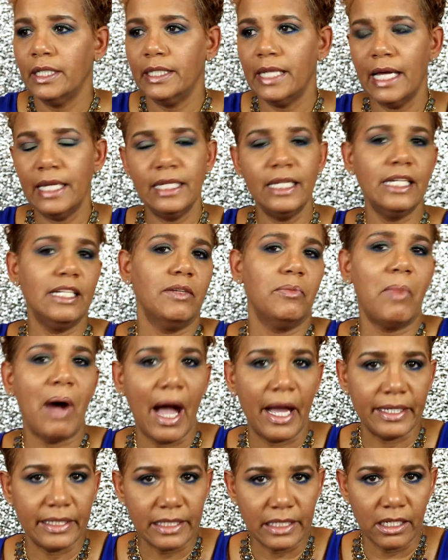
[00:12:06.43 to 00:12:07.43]
that needed
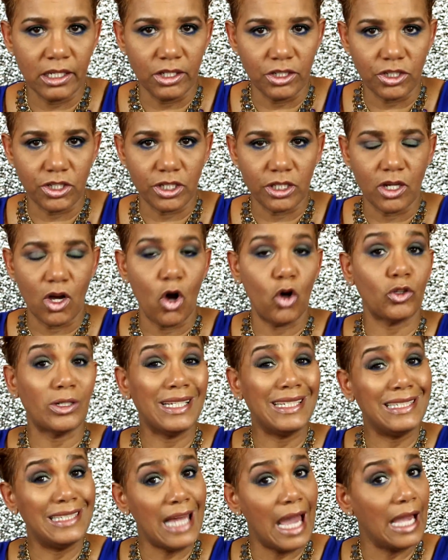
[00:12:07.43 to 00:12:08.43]
my attention on
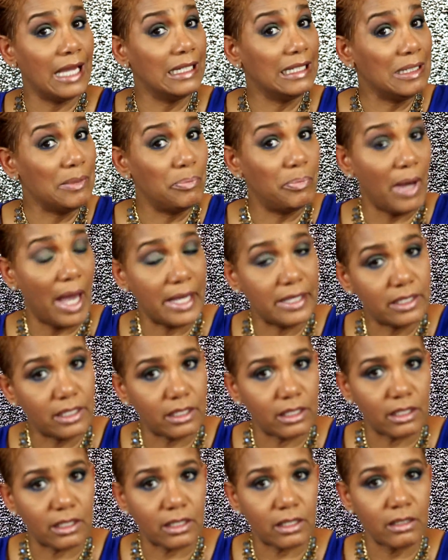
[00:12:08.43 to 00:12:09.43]
a daily
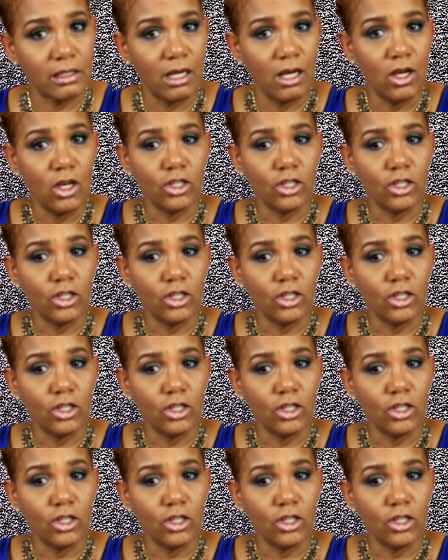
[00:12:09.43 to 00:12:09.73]
basis.